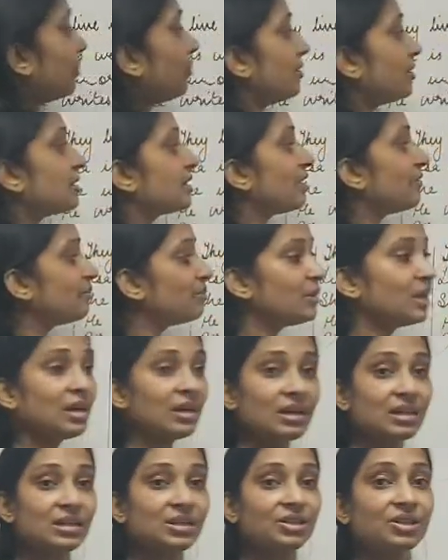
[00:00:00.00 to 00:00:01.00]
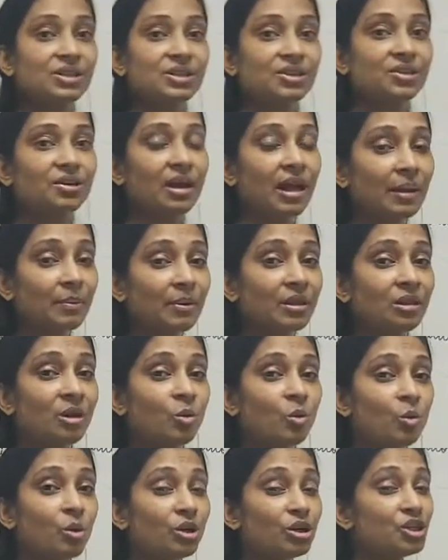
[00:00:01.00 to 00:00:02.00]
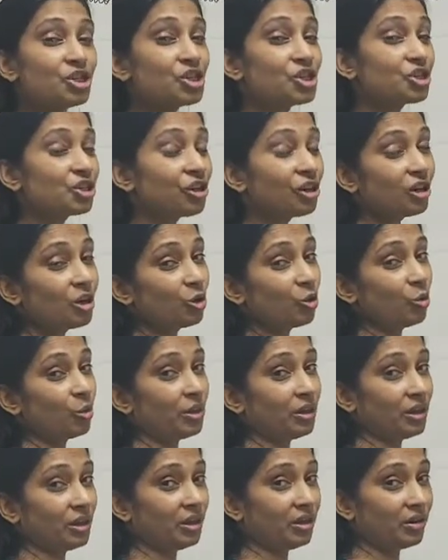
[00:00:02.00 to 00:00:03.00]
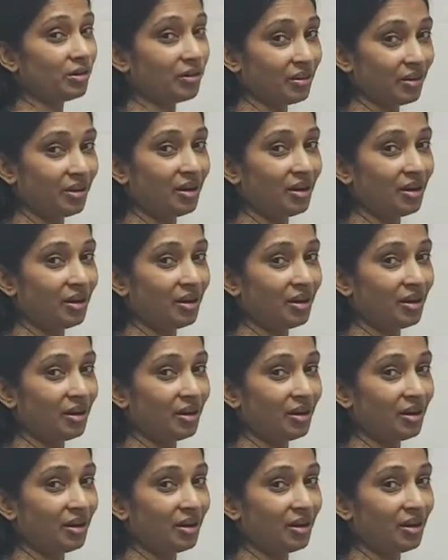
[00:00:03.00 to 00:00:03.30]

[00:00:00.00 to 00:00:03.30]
something is describing the word shirt over here,